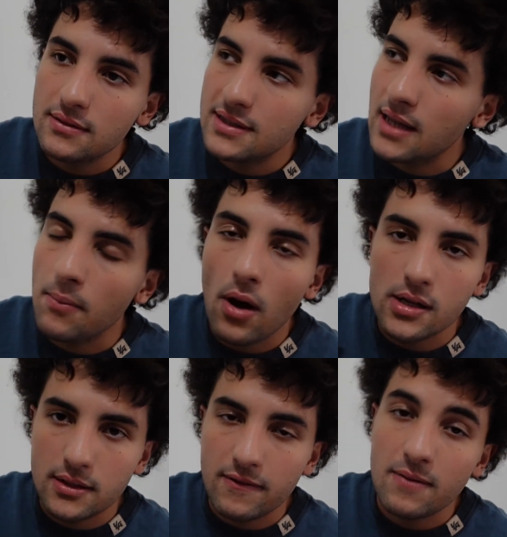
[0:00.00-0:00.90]
stay
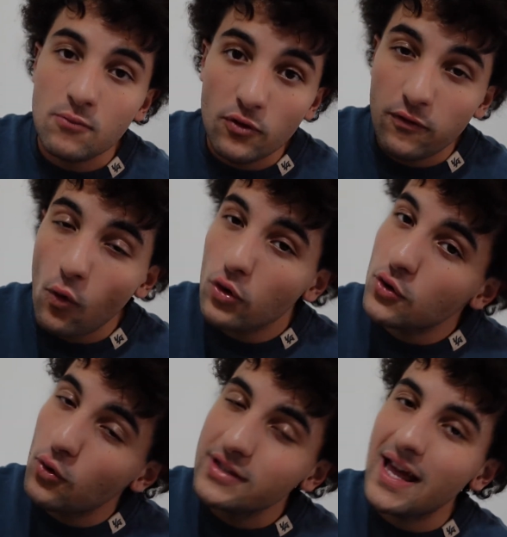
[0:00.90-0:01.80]
positive and move forward
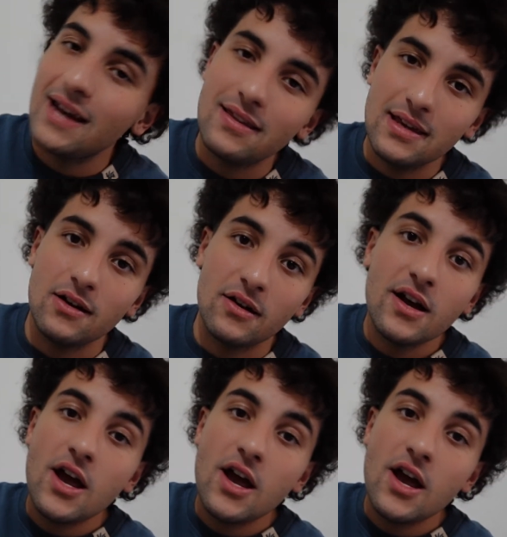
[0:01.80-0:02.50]
towards the end of the year.